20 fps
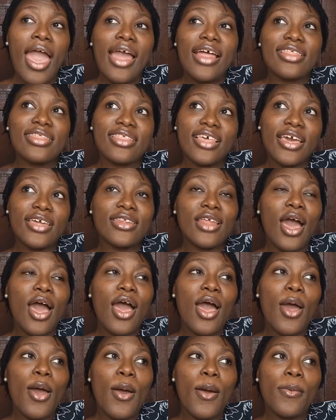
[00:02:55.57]
Then
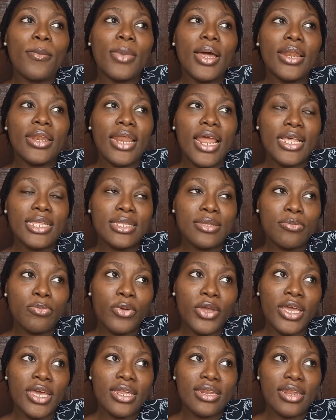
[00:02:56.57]
let's
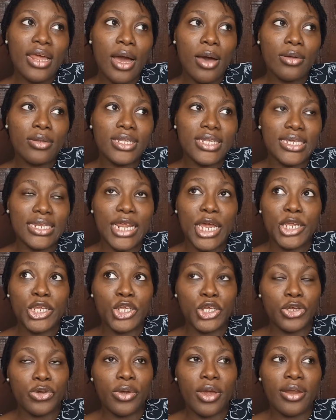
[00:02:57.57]
bring it down to
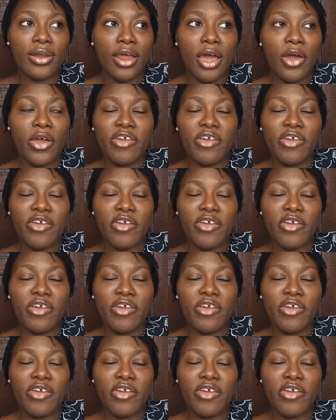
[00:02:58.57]
Nigeria now.